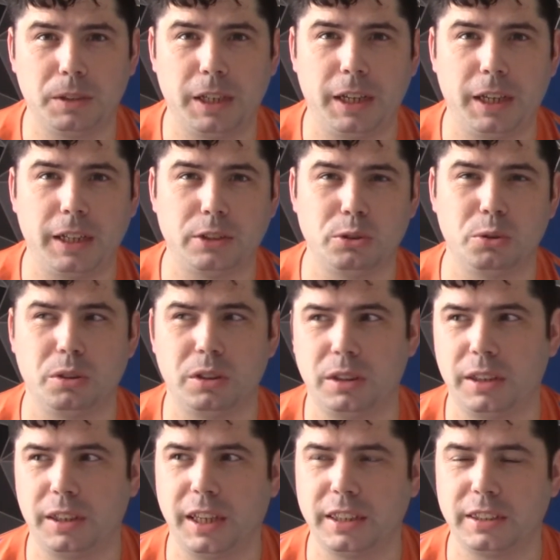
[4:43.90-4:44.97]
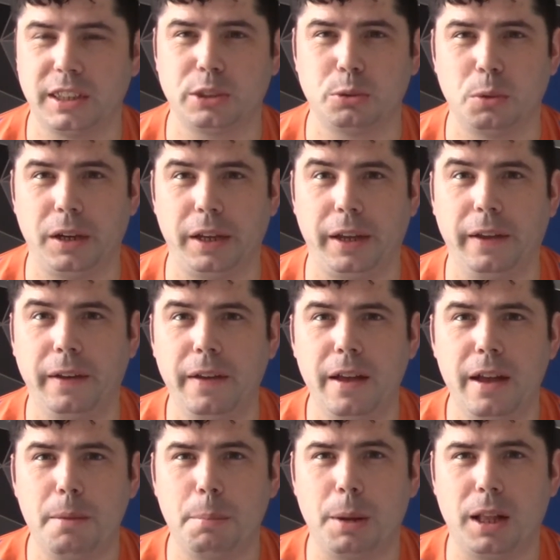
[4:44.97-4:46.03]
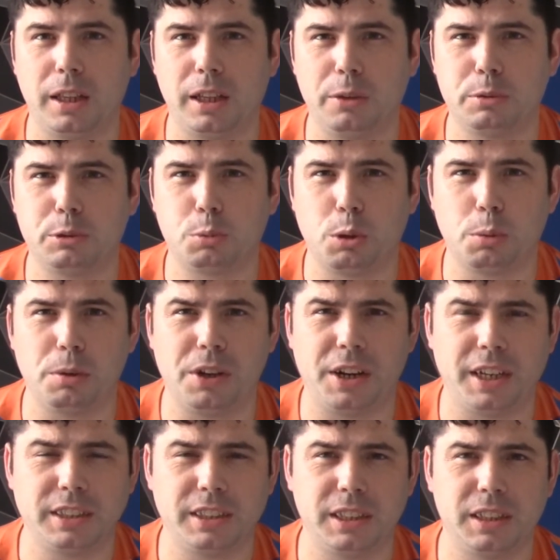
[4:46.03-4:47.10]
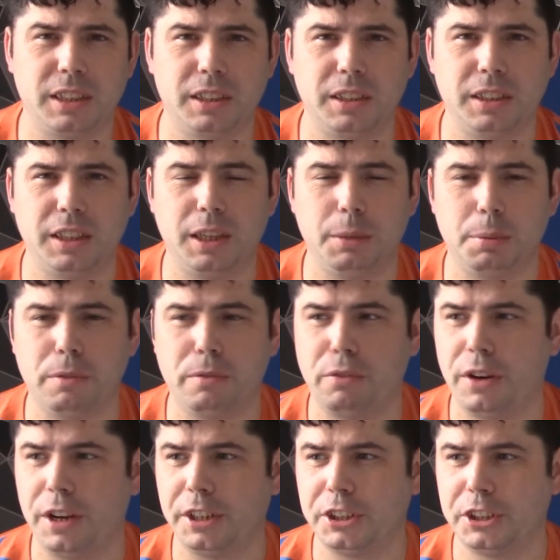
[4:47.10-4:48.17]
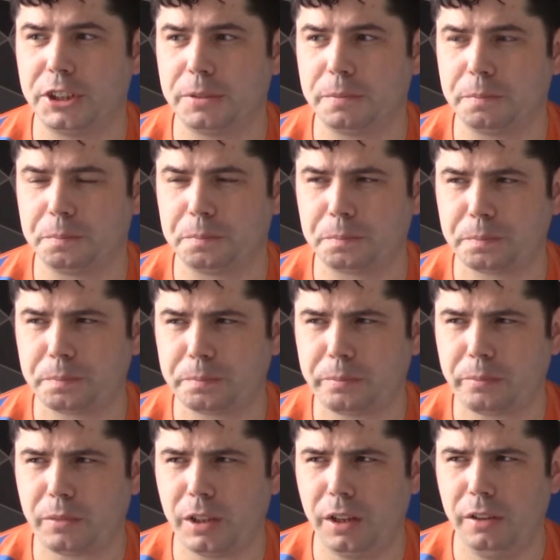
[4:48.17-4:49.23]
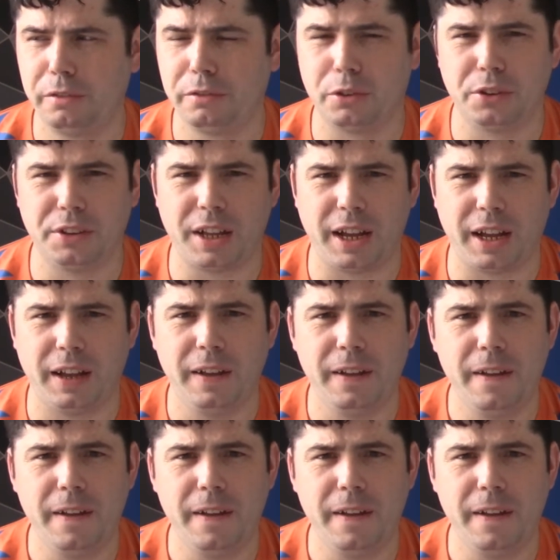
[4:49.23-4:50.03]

so I guess that's why Balogun was probably rested, to keep him fresh for that.